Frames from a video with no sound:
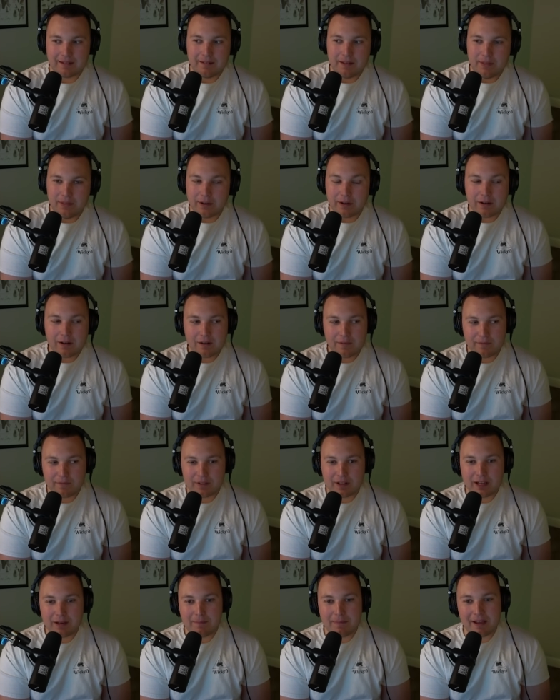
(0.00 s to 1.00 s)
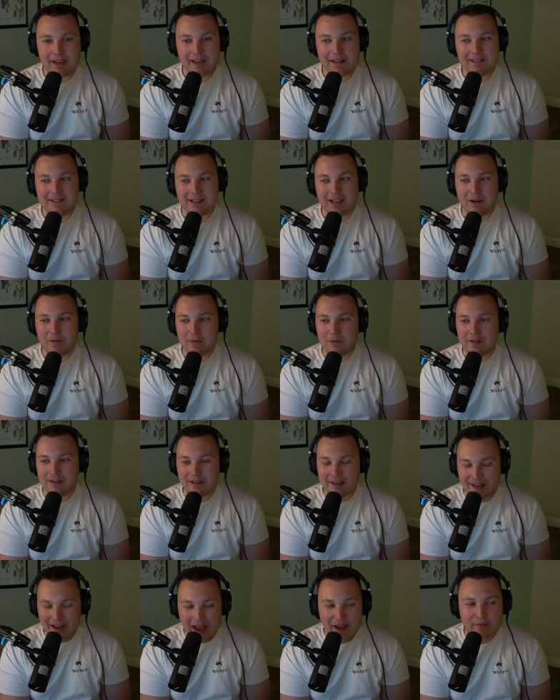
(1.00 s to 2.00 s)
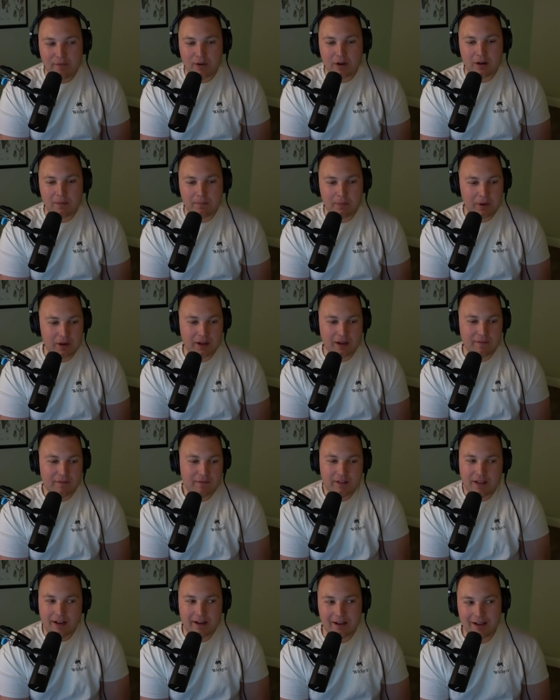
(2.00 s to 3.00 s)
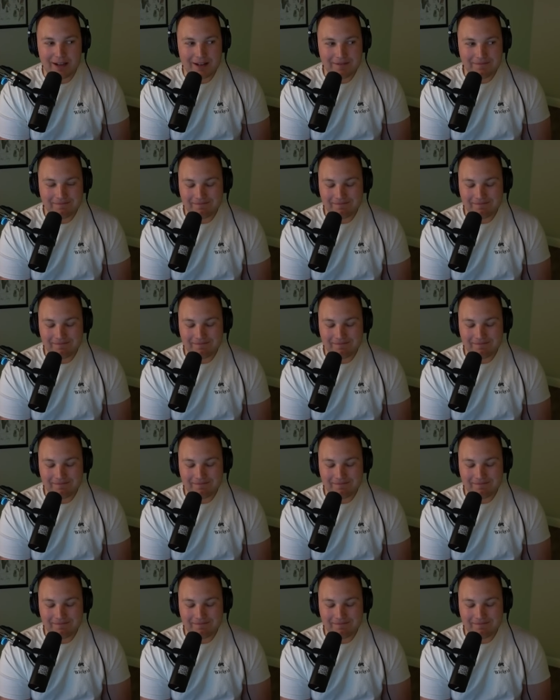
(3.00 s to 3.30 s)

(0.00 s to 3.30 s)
There are flight wow. paths I would never book a flight on.